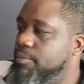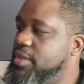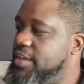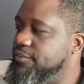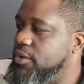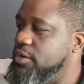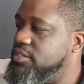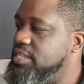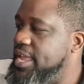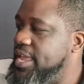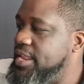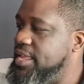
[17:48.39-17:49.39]
If you're
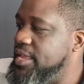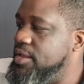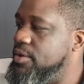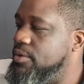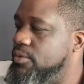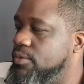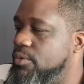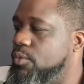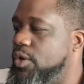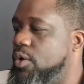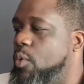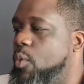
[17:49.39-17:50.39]
scanning with a